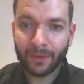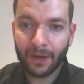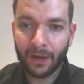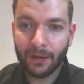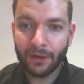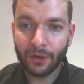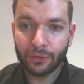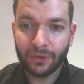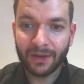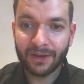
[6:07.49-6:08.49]
uh, you know,
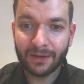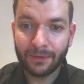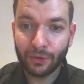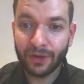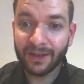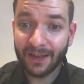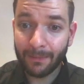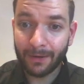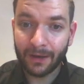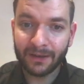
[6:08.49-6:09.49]
to dig, to dig
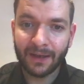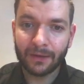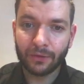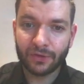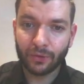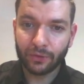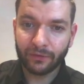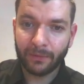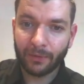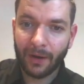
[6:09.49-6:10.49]
deeper and get to the root
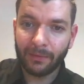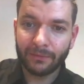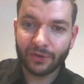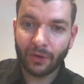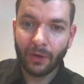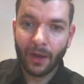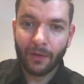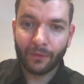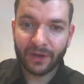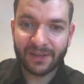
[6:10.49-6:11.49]
of the problem. So
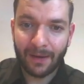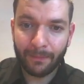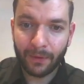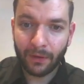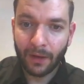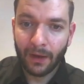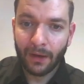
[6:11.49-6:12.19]
for example,